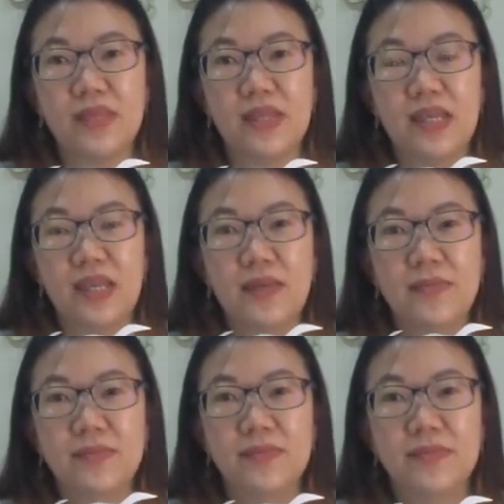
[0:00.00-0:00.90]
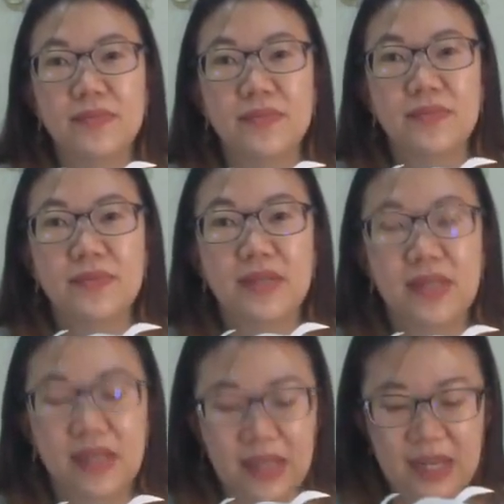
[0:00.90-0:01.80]
Okay,
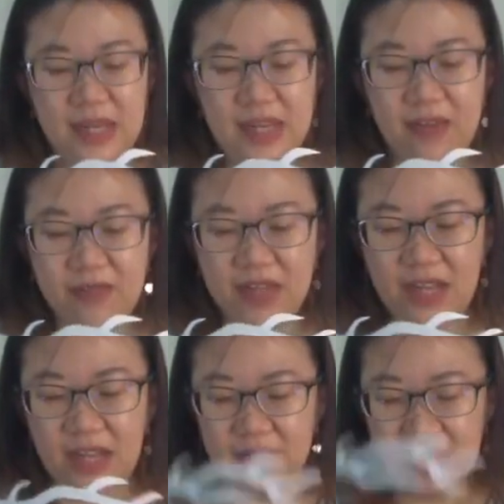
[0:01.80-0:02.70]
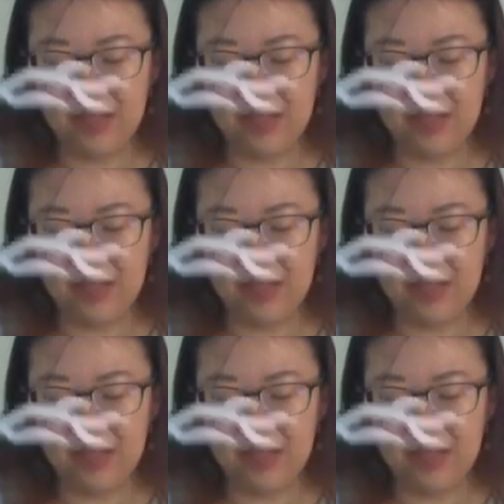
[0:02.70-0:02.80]
and then after that